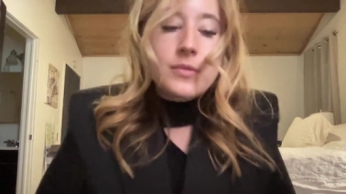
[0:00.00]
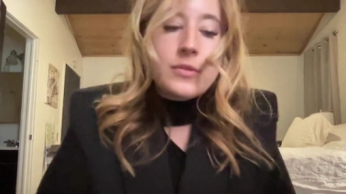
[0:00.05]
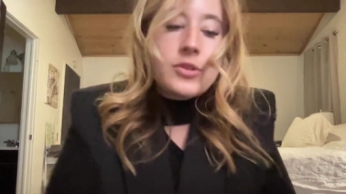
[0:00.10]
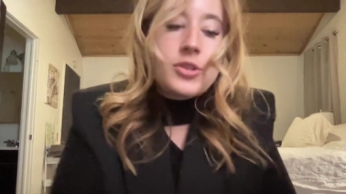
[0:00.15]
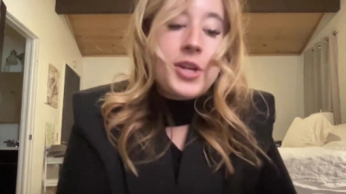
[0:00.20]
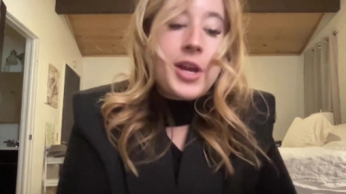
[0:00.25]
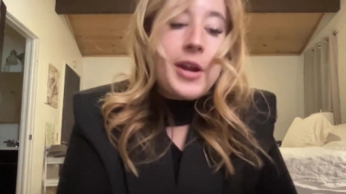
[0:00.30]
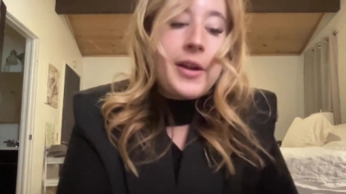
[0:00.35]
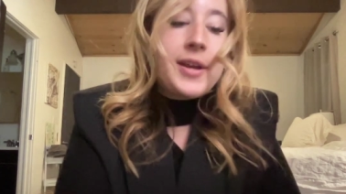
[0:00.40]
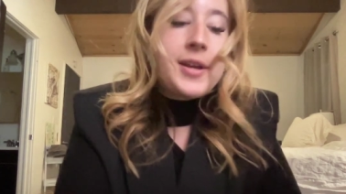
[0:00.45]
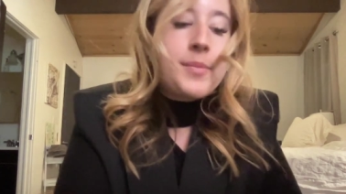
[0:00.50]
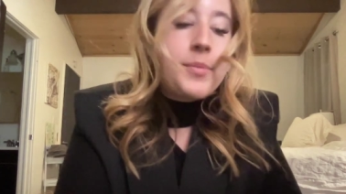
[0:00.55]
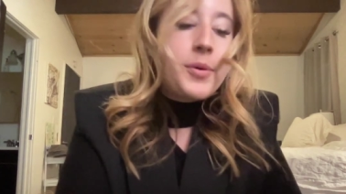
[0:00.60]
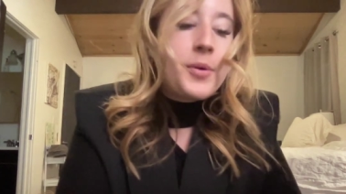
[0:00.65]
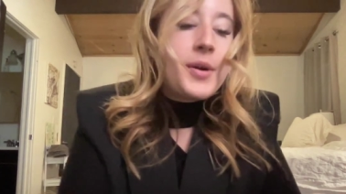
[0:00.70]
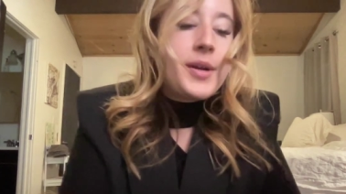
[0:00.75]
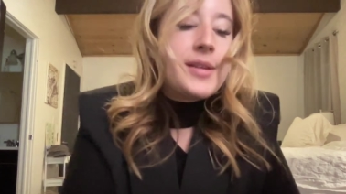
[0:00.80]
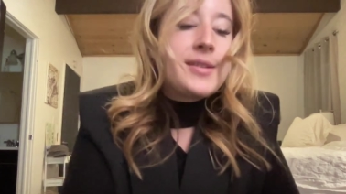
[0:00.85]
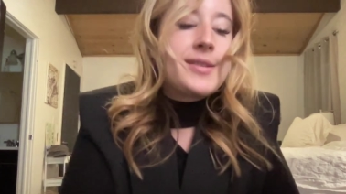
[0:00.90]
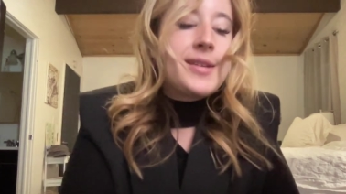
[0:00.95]
cherry
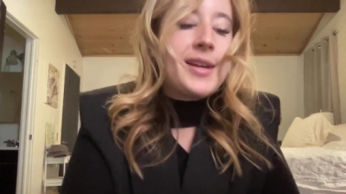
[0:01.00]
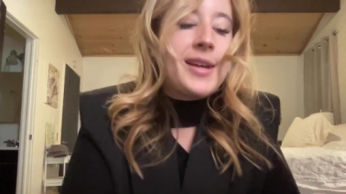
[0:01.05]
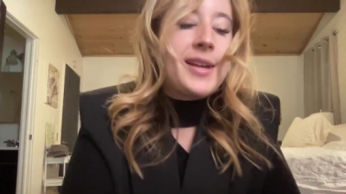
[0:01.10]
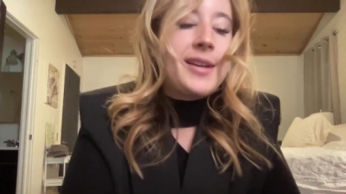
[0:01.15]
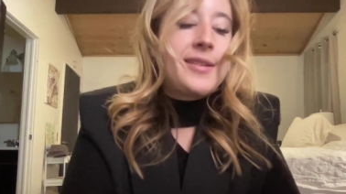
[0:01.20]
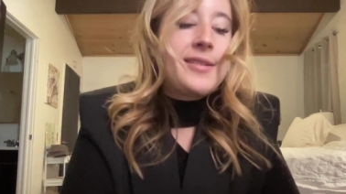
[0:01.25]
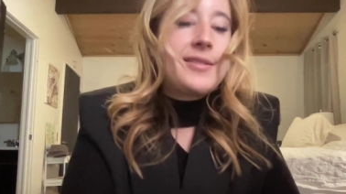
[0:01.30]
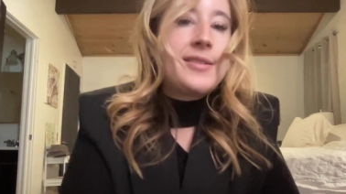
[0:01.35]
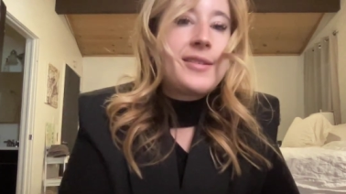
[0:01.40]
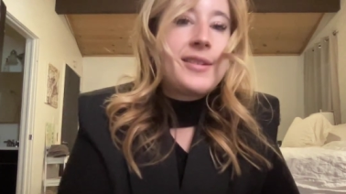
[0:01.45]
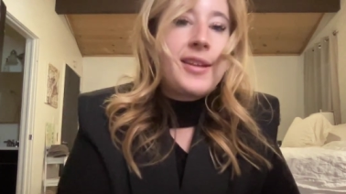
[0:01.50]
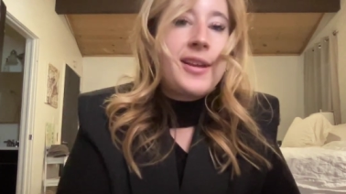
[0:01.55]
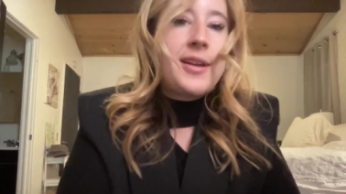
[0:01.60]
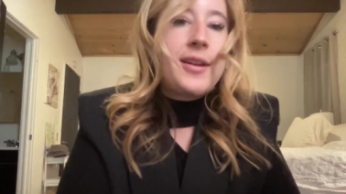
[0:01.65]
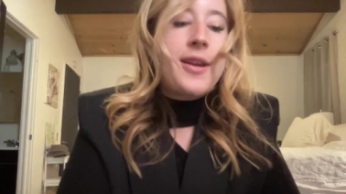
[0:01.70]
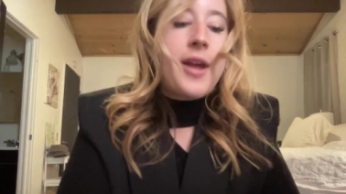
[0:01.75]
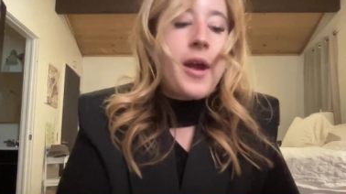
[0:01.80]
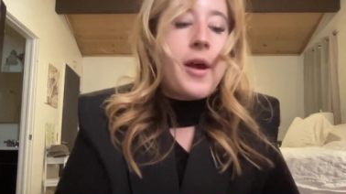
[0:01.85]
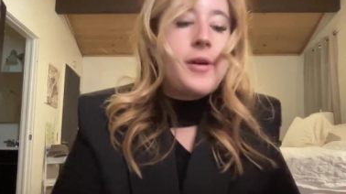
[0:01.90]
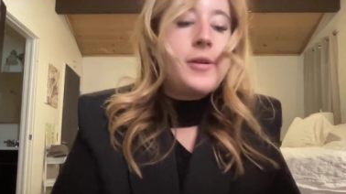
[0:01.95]
poison, you
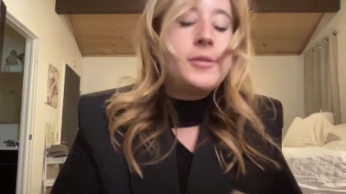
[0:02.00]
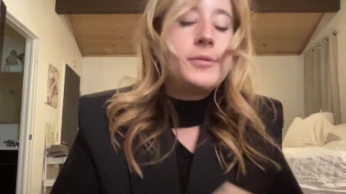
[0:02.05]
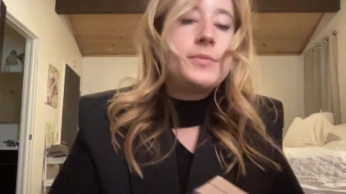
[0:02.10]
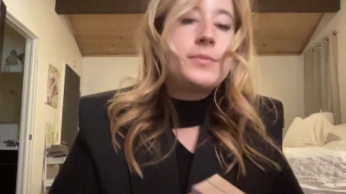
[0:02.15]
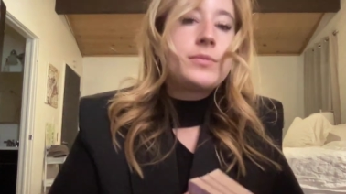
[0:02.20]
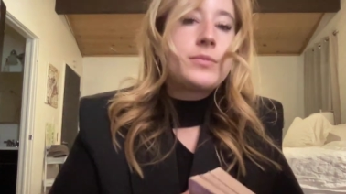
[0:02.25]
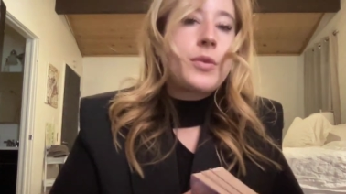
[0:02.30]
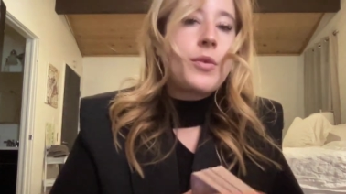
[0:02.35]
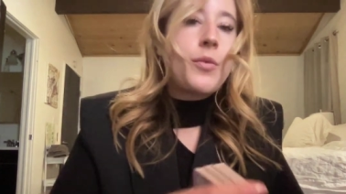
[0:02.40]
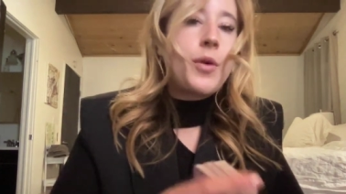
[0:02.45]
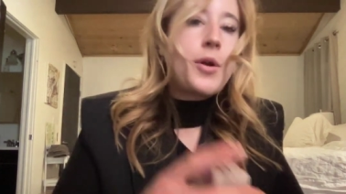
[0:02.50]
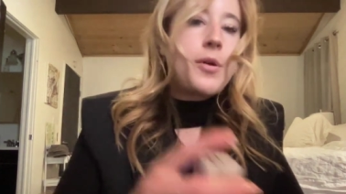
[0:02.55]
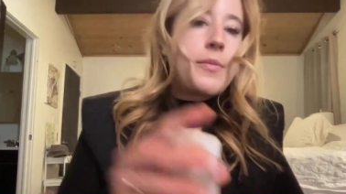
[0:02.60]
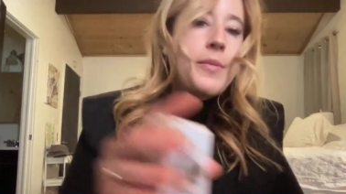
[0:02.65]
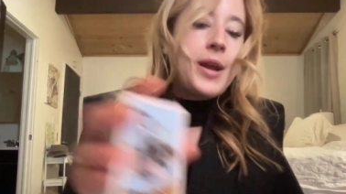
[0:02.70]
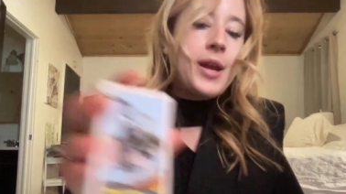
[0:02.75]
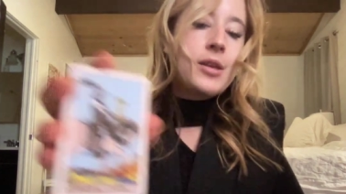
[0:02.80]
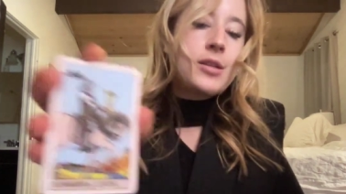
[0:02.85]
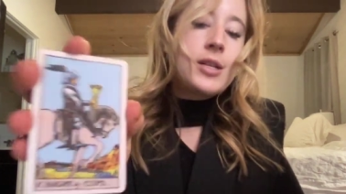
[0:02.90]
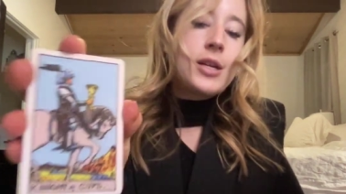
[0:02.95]
know,
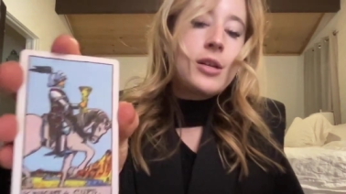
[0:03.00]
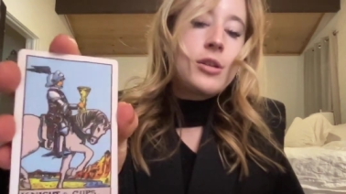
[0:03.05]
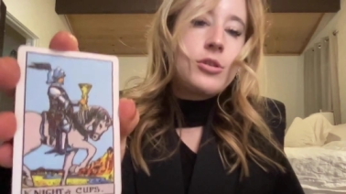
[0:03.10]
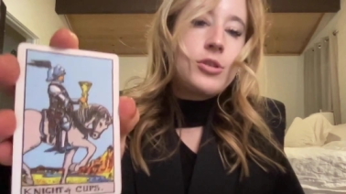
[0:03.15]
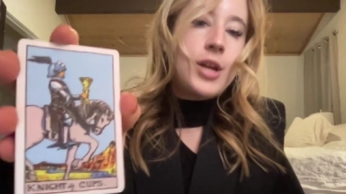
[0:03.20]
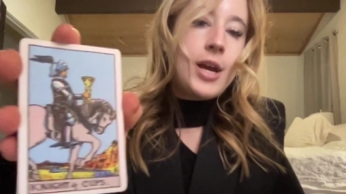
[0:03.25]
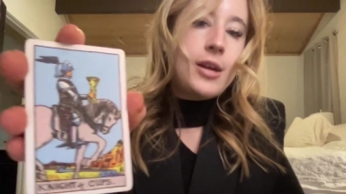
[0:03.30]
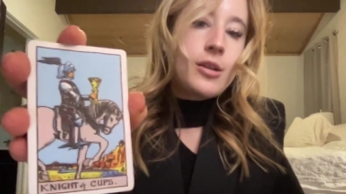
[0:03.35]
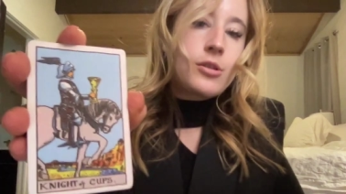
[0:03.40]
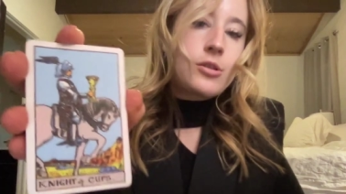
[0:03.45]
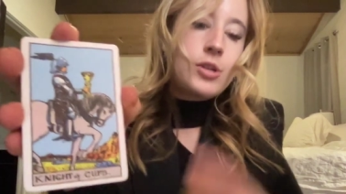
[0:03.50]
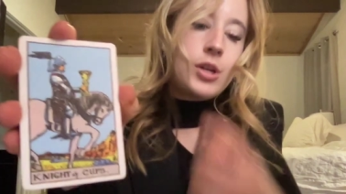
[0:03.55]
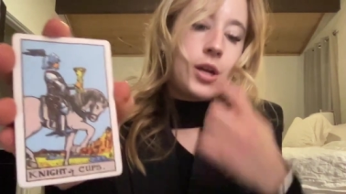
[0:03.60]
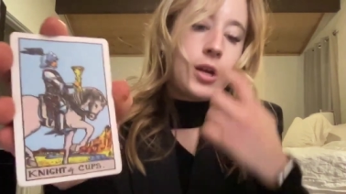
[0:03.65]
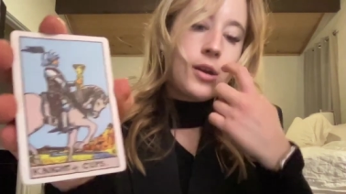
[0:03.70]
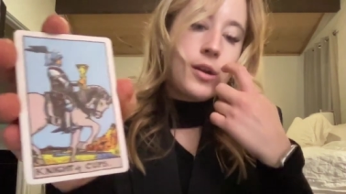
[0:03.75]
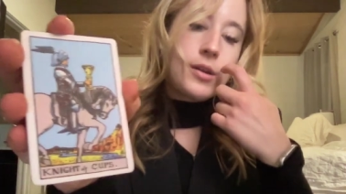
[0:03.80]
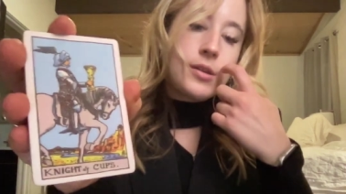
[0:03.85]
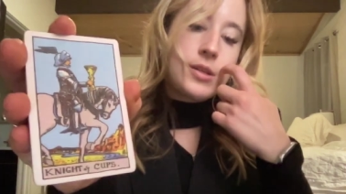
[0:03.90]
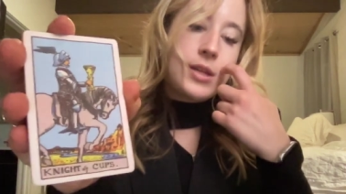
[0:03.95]
romantic
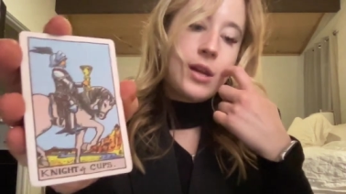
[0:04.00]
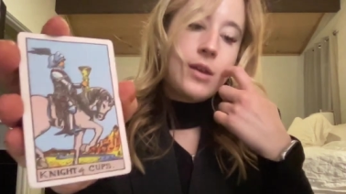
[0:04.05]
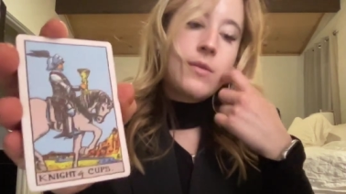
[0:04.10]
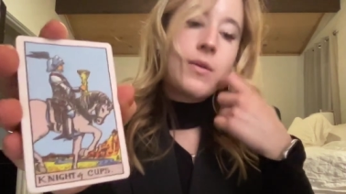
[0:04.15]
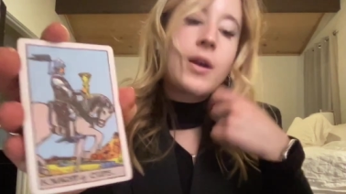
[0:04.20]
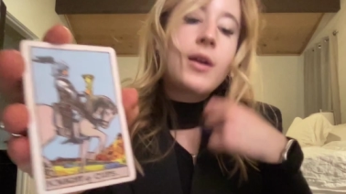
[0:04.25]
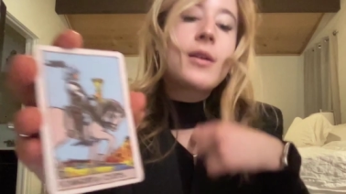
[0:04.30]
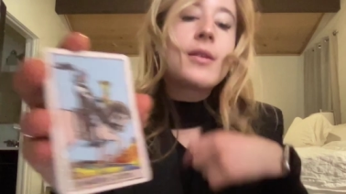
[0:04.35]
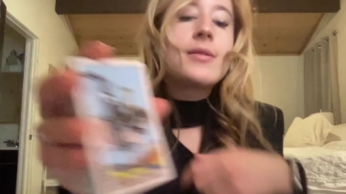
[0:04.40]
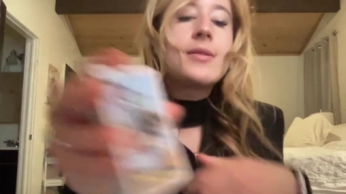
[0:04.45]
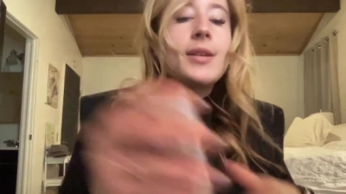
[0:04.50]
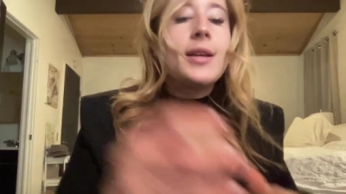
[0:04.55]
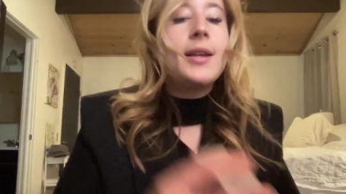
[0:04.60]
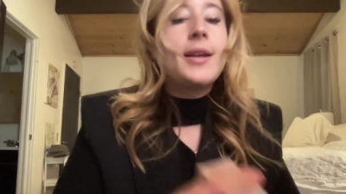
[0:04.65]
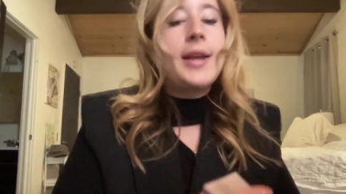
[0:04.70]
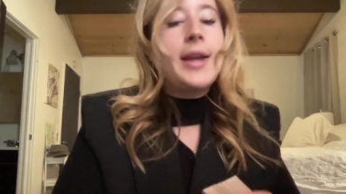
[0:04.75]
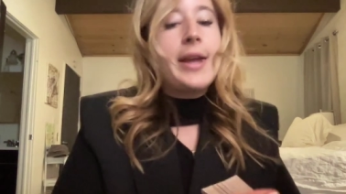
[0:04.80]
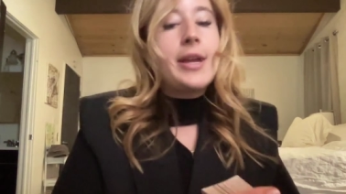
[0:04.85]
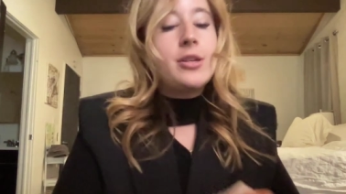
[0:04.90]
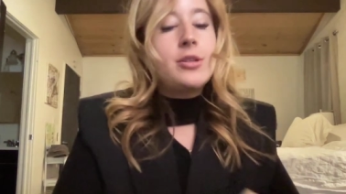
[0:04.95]
gestures and
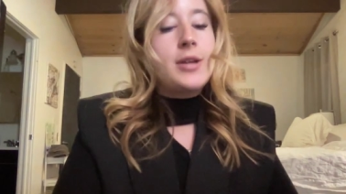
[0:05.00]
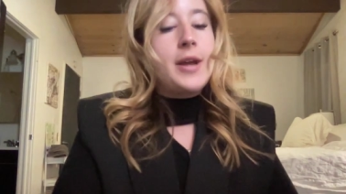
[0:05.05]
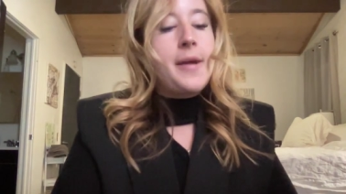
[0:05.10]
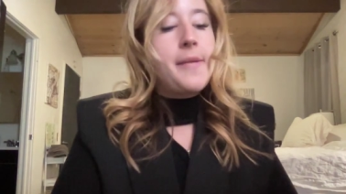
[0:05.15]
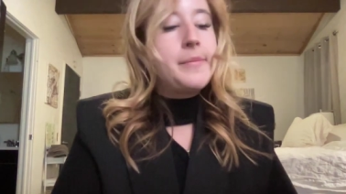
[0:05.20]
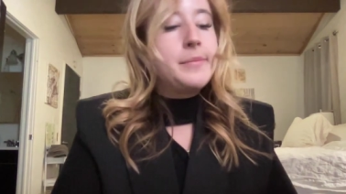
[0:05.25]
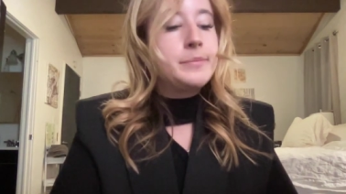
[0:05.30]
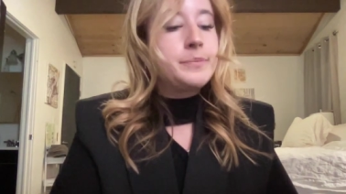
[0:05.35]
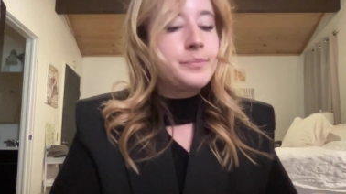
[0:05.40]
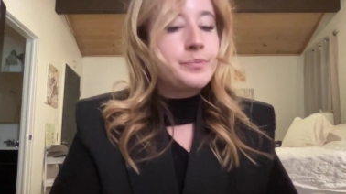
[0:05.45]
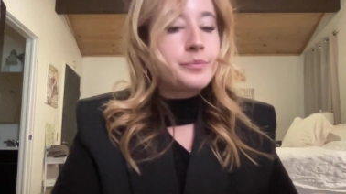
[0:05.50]
reconciliation